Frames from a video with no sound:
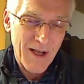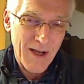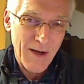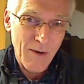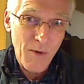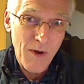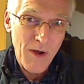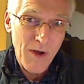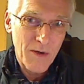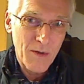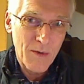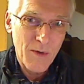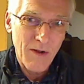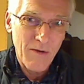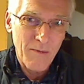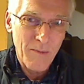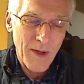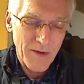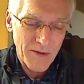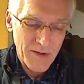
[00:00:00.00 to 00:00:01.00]
They were
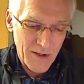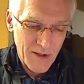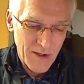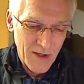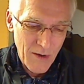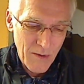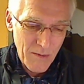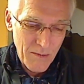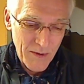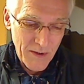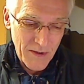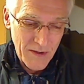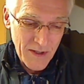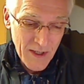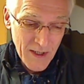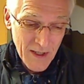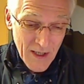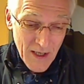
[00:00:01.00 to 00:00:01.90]
12 months ago, but